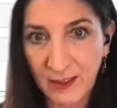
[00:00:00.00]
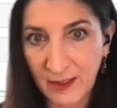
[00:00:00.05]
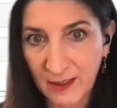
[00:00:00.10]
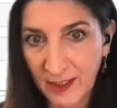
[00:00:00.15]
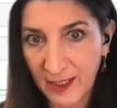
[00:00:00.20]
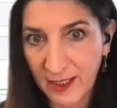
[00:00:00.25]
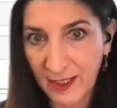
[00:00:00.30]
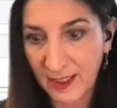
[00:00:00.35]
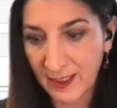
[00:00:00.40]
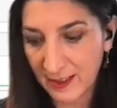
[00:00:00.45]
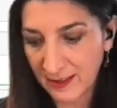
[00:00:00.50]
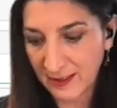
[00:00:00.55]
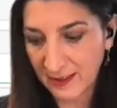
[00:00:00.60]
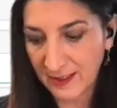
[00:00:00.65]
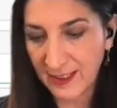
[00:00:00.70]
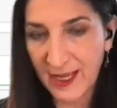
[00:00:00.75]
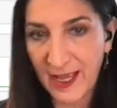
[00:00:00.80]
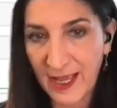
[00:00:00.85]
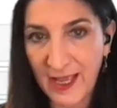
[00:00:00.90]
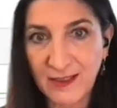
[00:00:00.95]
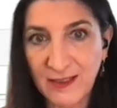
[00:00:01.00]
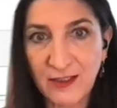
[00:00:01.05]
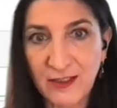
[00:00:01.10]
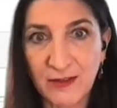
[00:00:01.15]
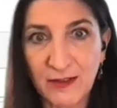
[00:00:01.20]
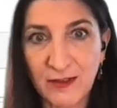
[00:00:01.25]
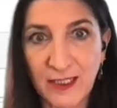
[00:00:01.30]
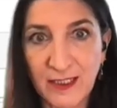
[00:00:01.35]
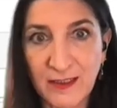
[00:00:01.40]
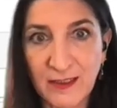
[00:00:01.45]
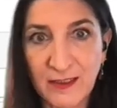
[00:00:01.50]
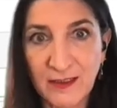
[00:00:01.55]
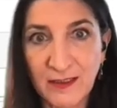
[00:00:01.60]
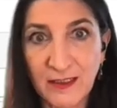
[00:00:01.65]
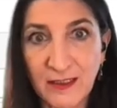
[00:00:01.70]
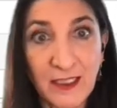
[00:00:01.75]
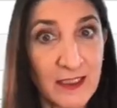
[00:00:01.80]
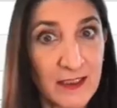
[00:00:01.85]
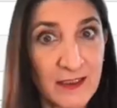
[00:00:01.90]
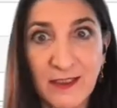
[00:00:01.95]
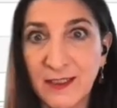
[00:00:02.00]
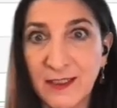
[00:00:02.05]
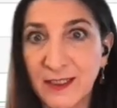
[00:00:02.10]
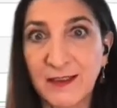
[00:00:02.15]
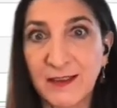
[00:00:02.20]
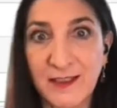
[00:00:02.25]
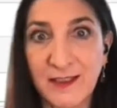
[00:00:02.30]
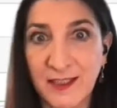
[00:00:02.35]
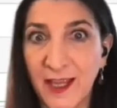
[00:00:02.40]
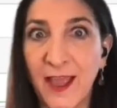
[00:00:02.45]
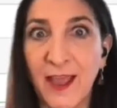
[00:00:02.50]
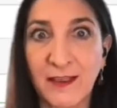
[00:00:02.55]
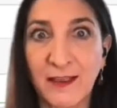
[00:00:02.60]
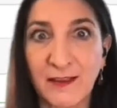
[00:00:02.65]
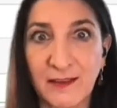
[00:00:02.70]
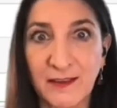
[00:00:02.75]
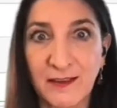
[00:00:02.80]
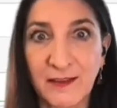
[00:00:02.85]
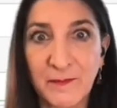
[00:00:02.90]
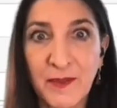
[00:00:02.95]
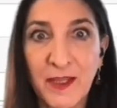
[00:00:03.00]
And the answer is, it's still 10.